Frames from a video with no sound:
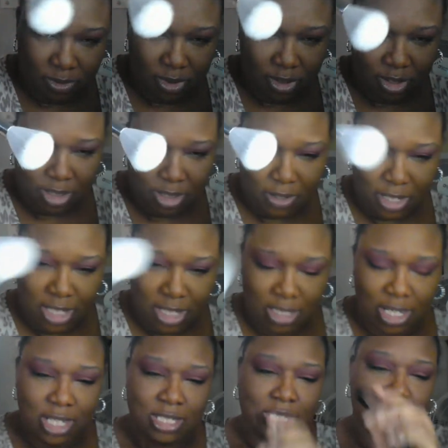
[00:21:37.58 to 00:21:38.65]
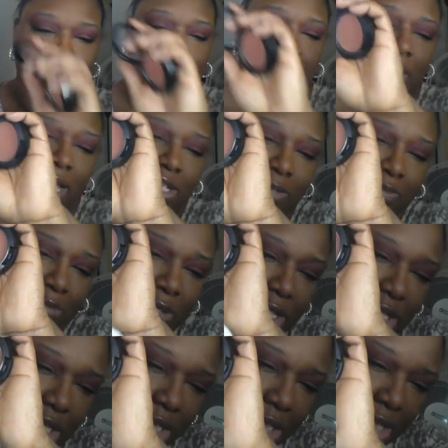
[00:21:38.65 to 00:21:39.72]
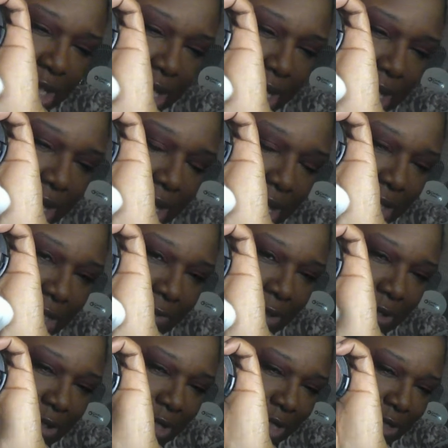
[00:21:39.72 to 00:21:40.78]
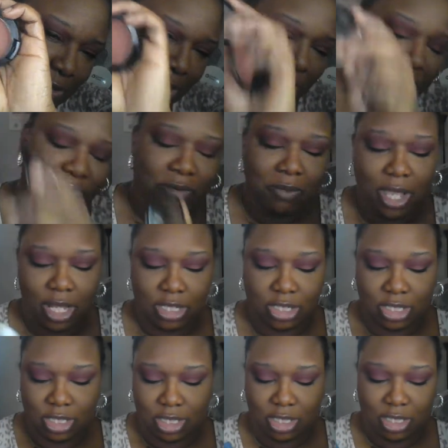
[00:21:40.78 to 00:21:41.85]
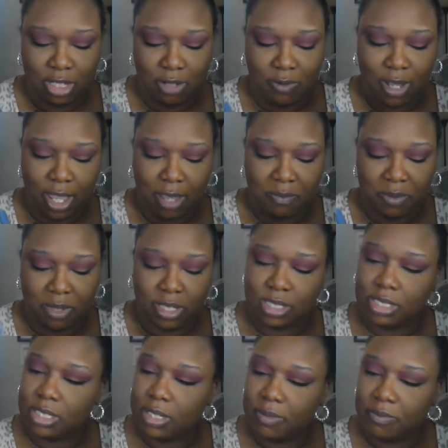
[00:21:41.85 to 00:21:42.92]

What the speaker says: So they say this is a blush brush. So we're going to use it for blush and see what happens.